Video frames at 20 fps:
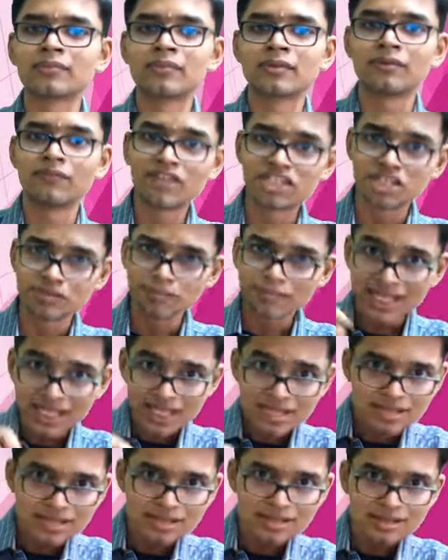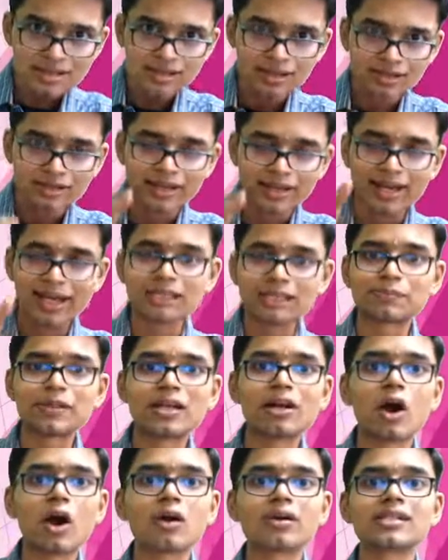which means there has
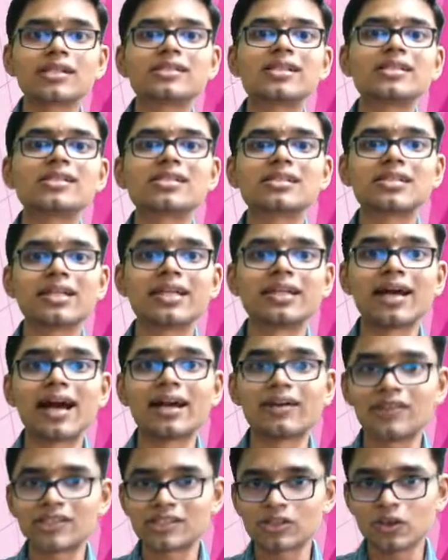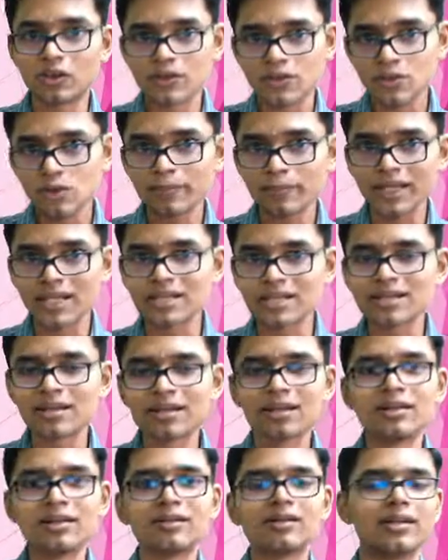been long distance trade, and which also means
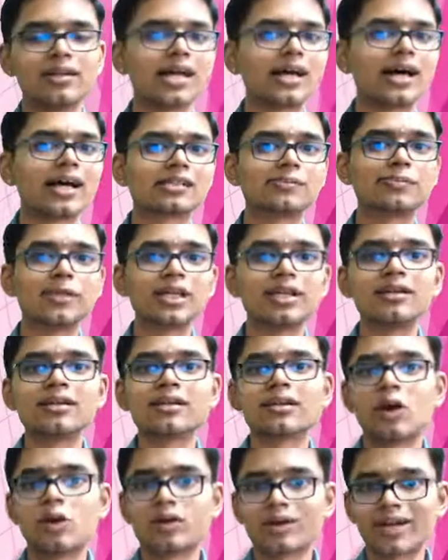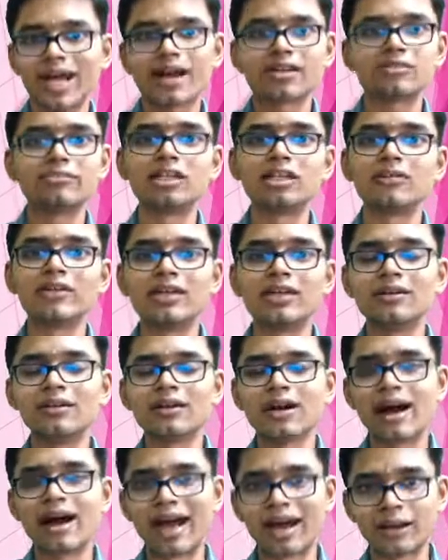there has been contact between
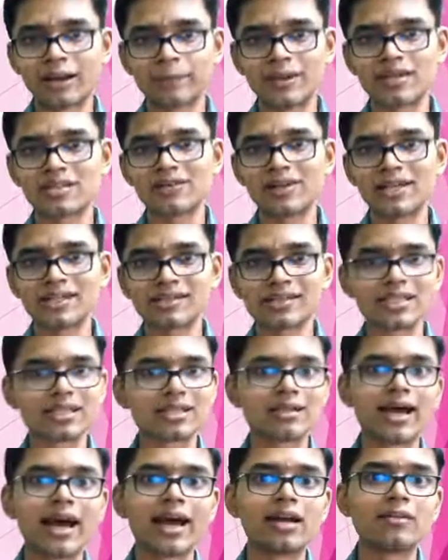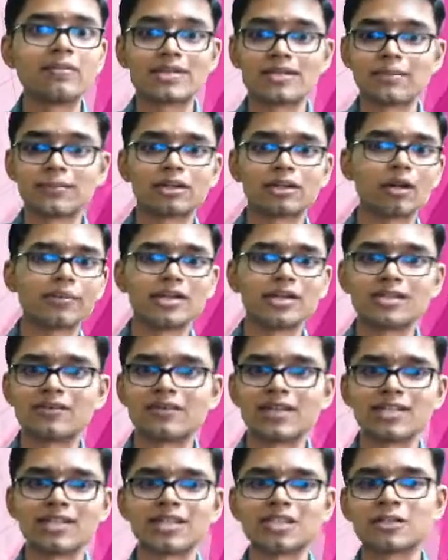Harappan civilization and Mesopotamian
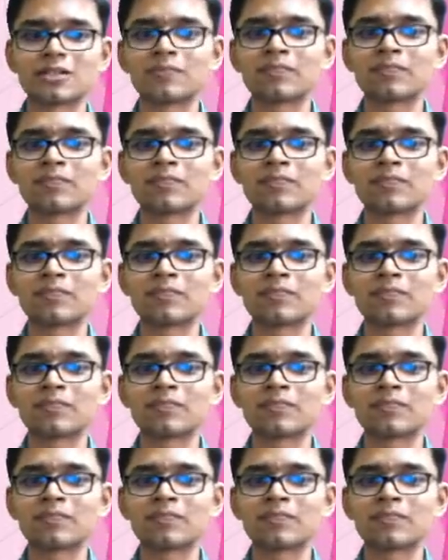civilization.